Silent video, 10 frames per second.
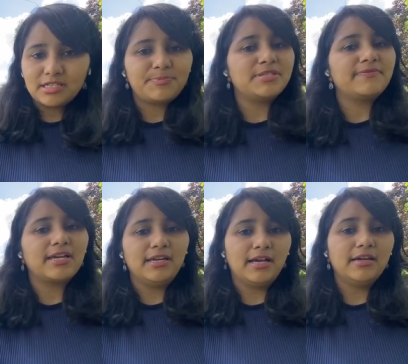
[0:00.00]
a
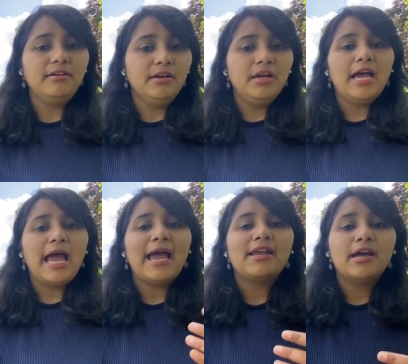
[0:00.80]
specific attire,
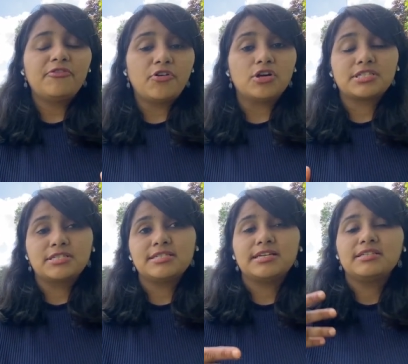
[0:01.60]
and of course
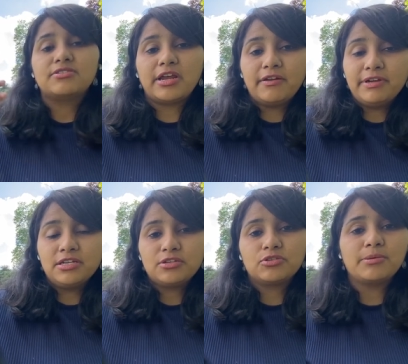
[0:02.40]
this is
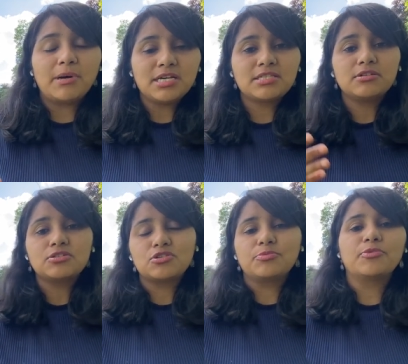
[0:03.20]
relevant to the
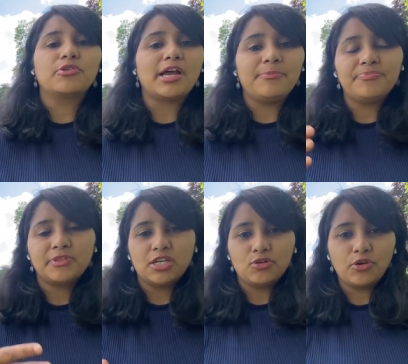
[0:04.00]
masters or the program
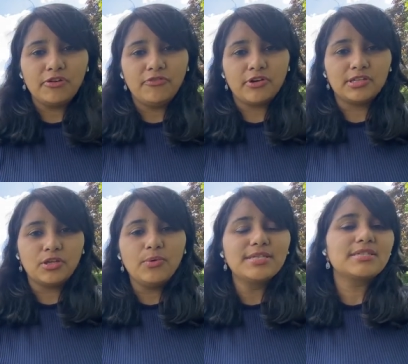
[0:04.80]
that you're going for in
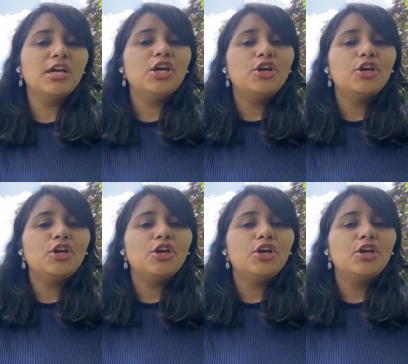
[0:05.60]
the US,